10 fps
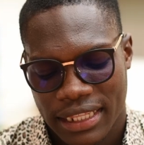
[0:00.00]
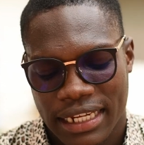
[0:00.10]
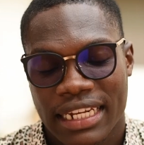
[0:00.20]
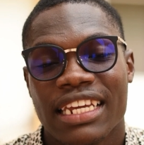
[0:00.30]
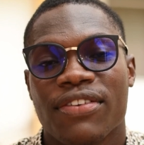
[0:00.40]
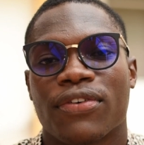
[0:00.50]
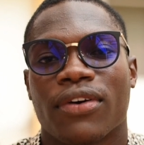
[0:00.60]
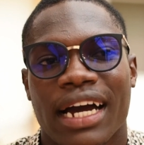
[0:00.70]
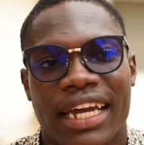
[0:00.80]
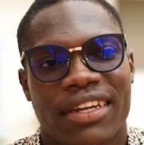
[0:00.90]
The need
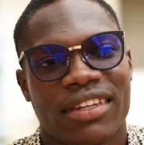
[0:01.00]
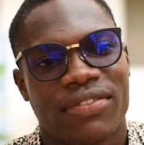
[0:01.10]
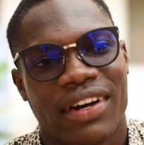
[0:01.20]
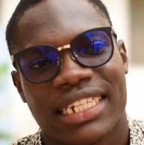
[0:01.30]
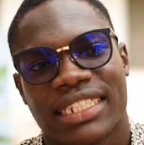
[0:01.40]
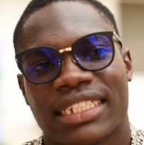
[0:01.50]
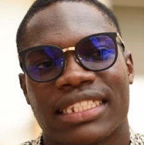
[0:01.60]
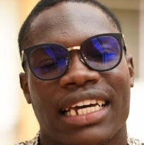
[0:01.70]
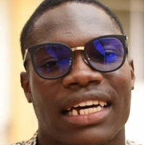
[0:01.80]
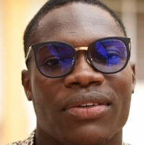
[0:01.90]
for IQ
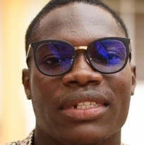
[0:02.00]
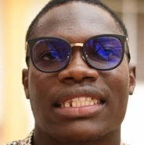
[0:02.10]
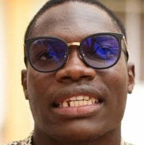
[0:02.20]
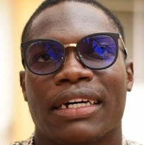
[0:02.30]
devices are not